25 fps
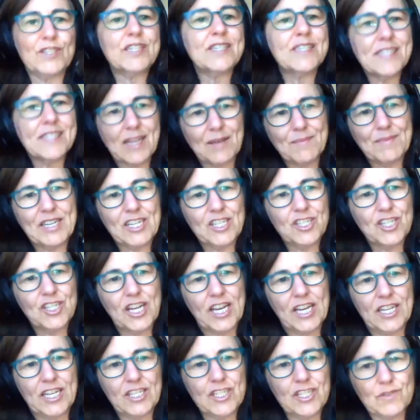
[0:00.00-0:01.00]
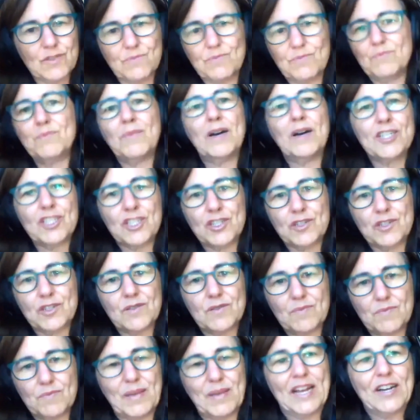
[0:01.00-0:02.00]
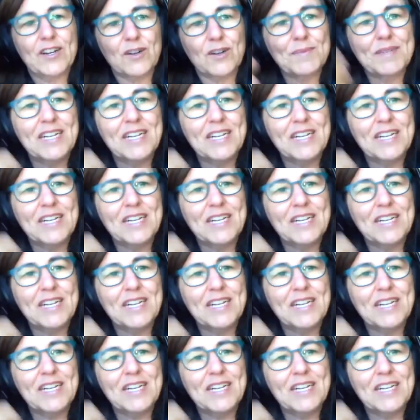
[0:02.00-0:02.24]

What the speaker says: systemic change much better.